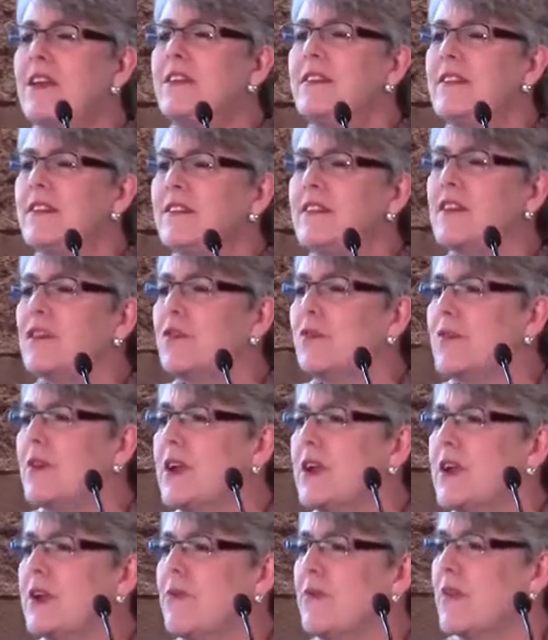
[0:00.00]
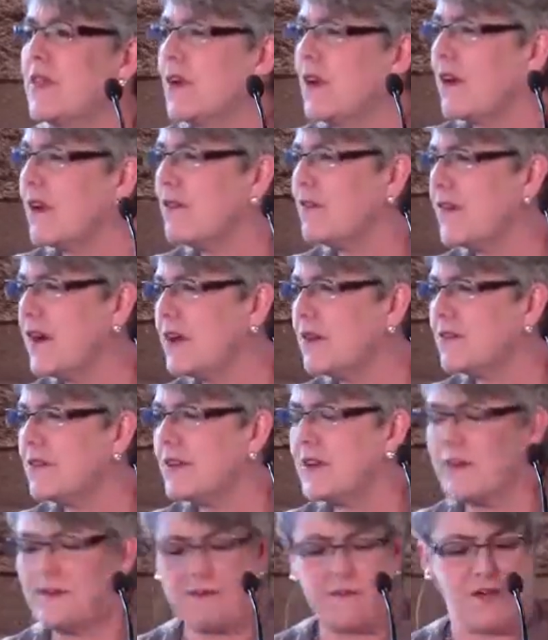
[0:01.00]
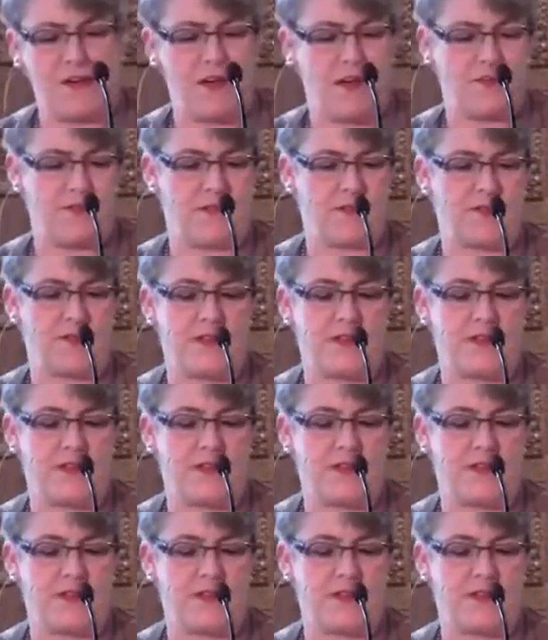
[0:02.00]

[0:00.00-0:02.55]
disagree with our founding father.